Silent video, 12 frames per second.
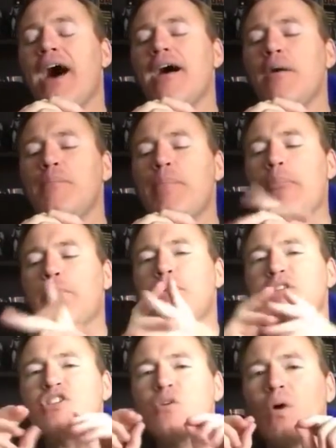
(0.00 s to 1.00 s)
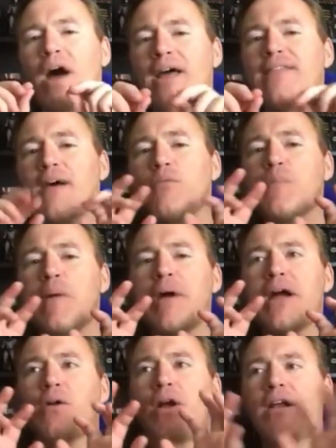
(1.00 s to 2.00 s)
Um, but so I, that was my
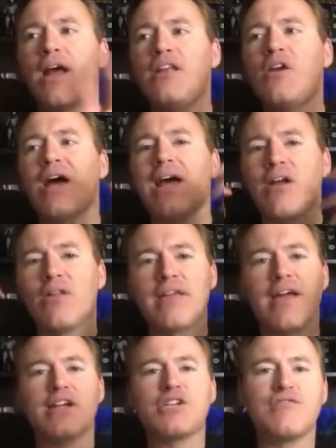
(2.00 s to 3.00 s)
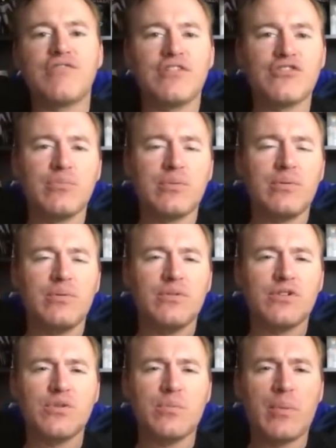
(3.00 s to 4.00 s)
background, and I knew I had all the action super
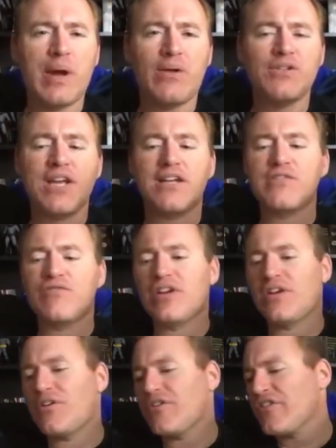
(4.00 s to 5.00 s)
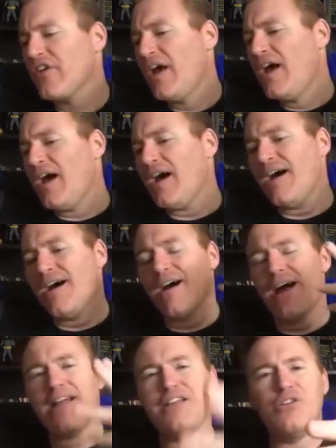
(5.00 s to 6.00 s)
superpowers action figures.
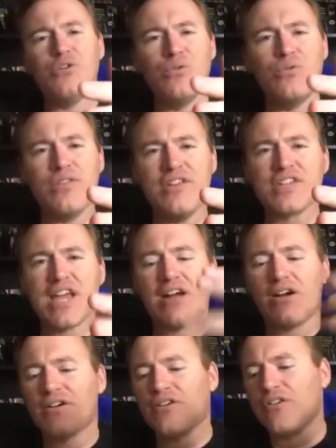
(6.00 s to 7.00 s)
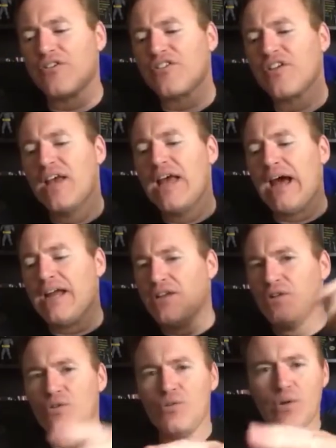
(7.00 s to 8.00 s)
Uh, I knew these characters. I
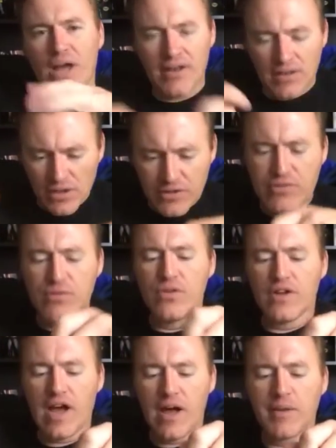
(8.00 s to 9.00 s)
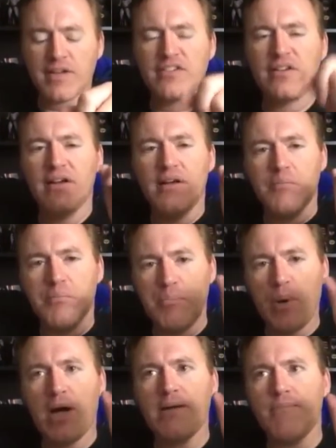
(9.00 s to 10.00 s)
knew I had looked through the comics,
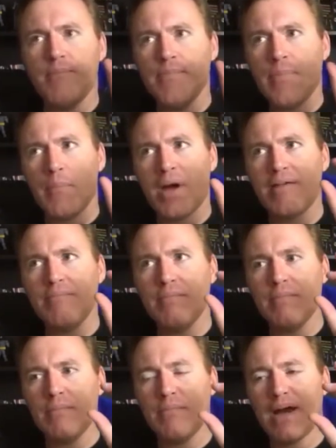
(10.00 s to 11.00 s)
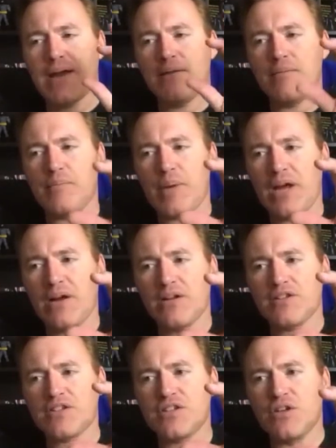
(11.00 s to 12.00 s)
but my my
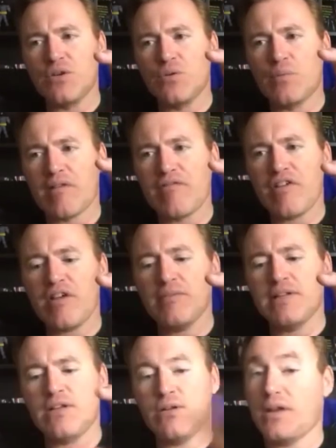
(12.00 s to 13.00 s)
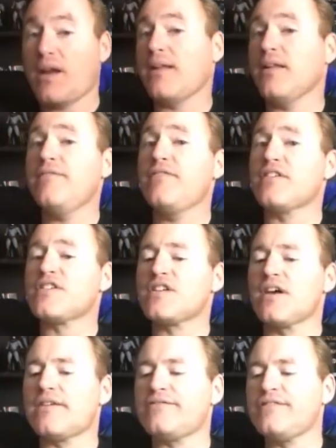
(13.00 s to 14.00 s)
parents knew, my family knew that I loved this
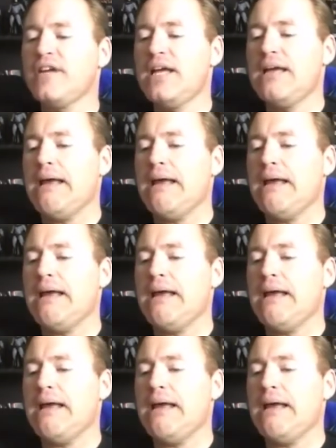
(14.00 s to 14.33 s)
stuff.